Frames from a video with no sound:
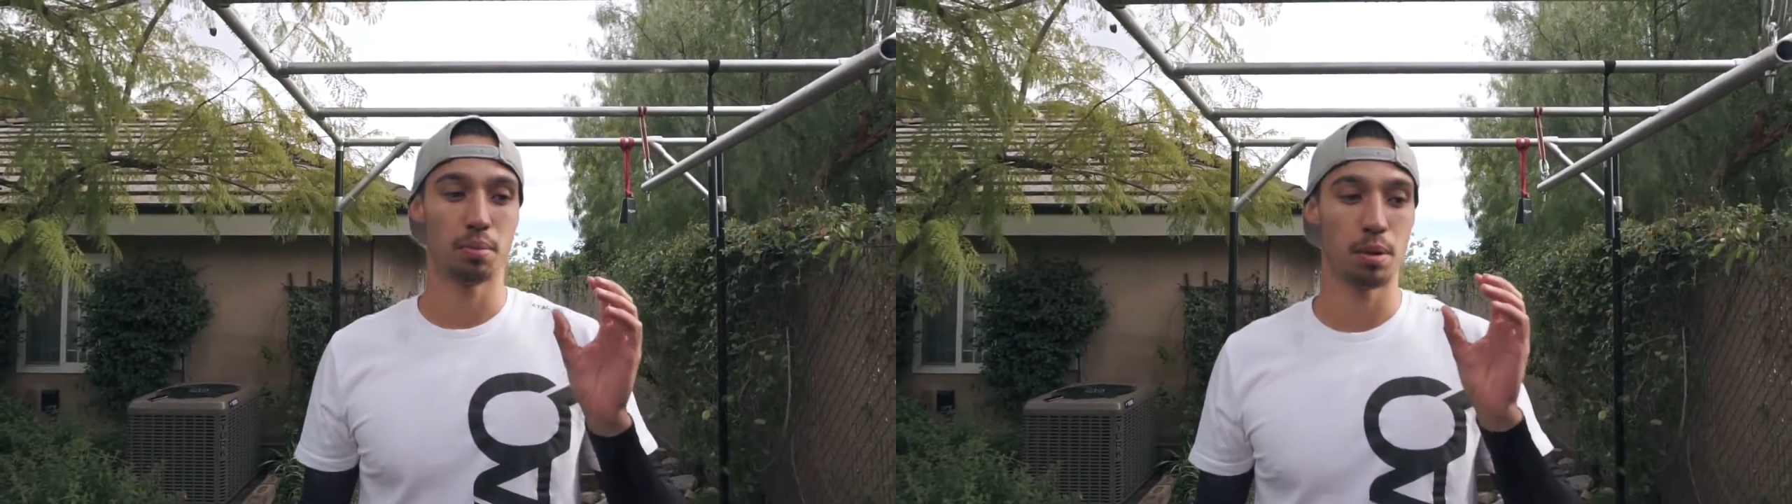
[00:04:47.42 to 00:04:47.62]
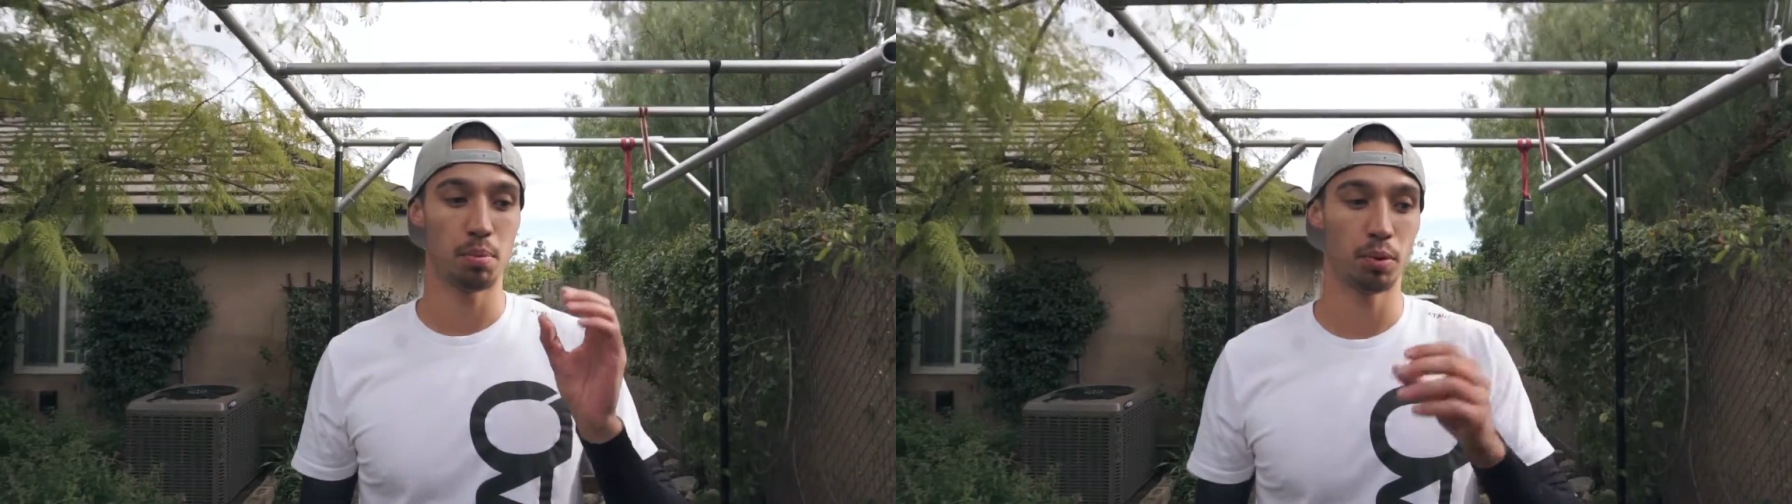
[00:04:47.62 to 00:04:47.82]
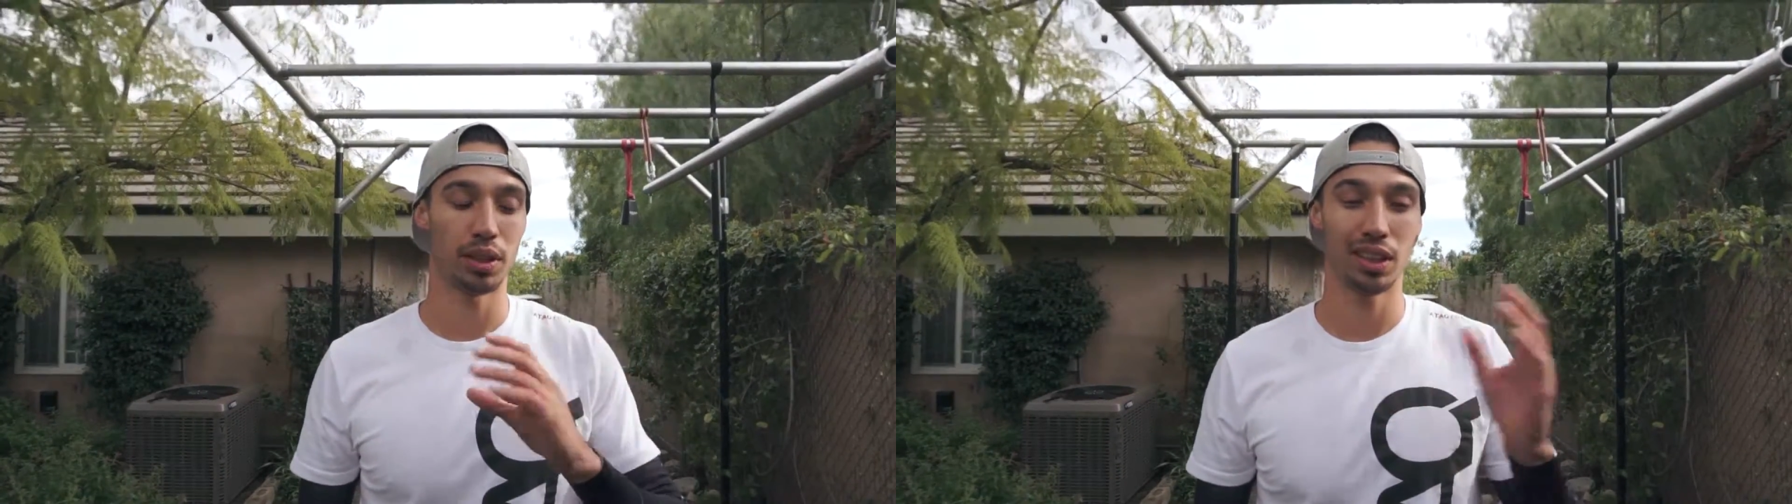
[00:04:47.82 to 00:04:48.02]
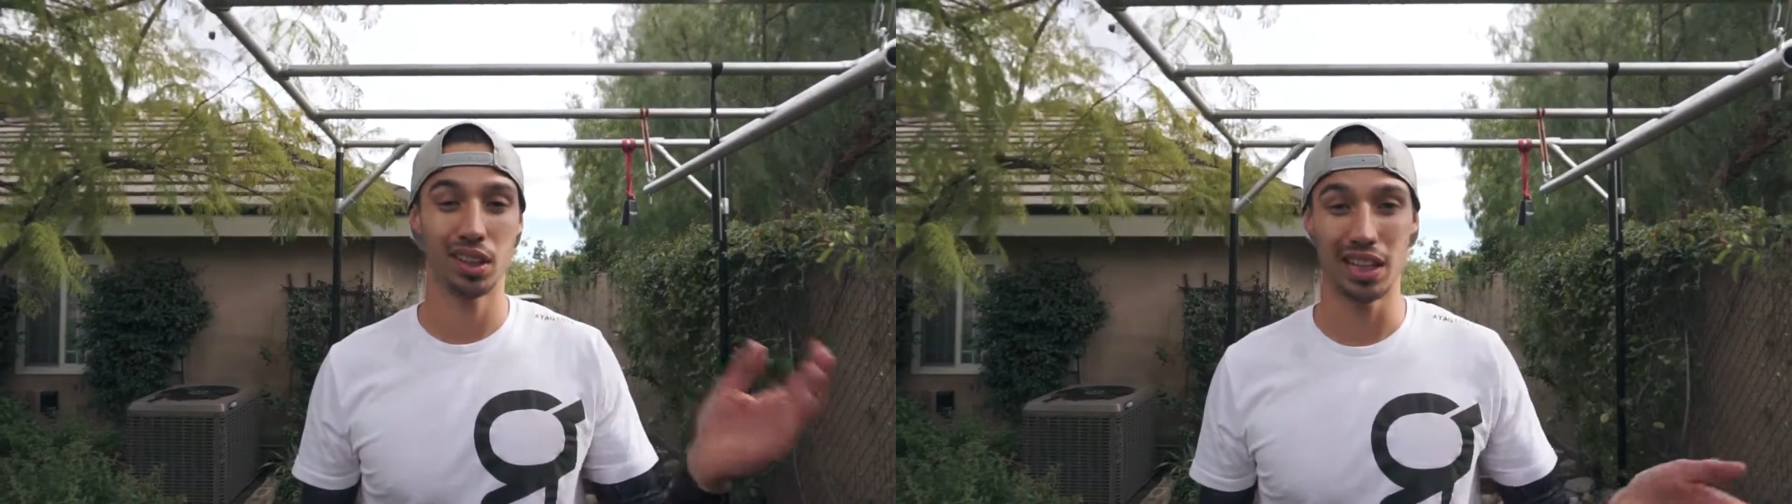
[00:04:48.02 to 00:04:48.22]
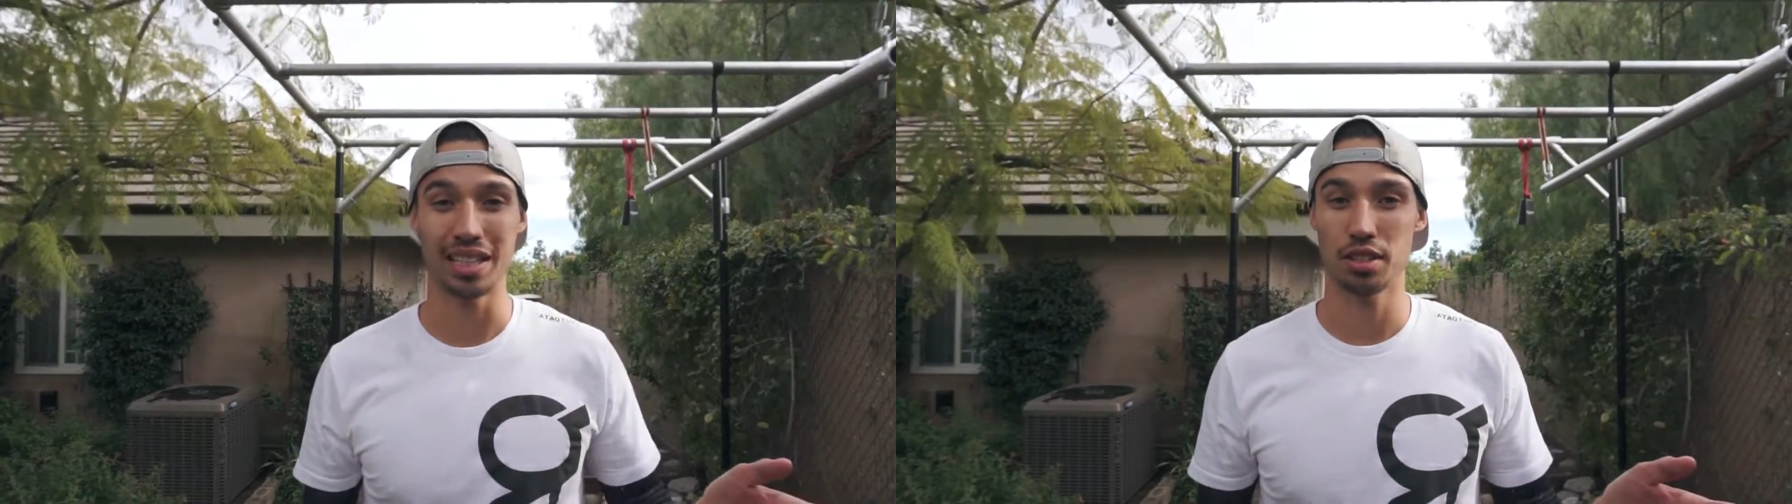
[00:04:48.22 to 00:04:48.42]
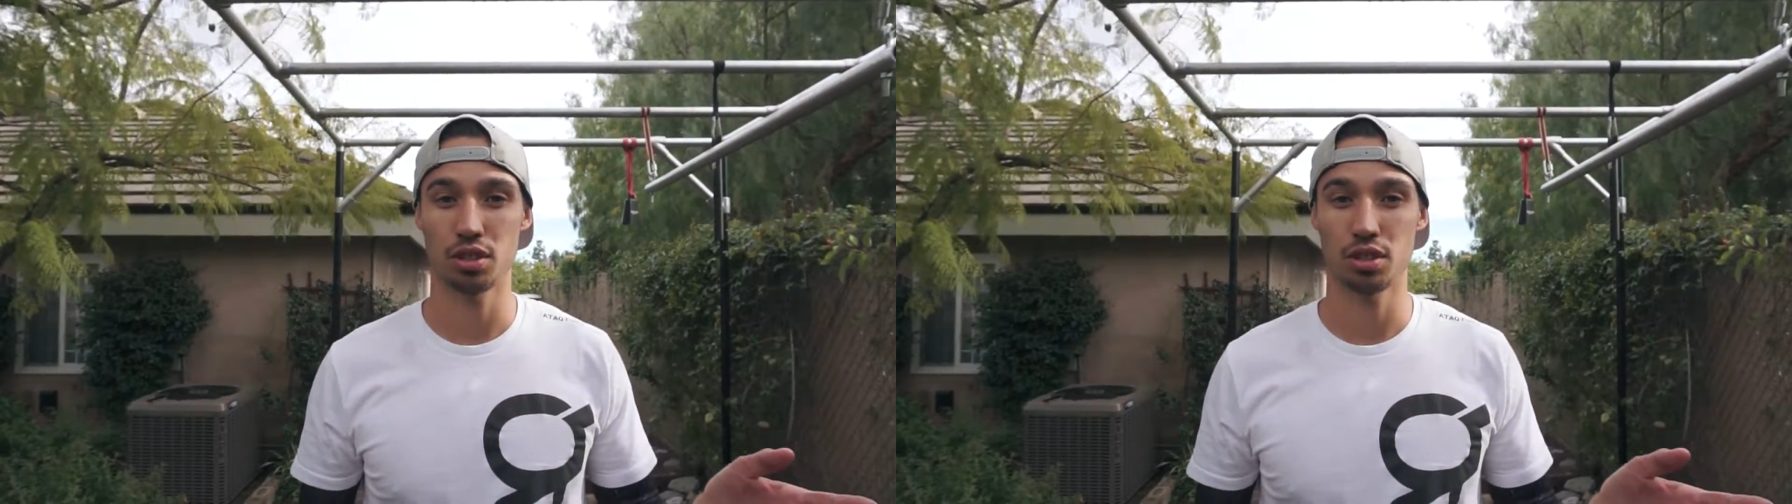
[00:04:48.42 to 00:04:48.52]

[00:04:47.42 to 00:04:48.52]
people with a little less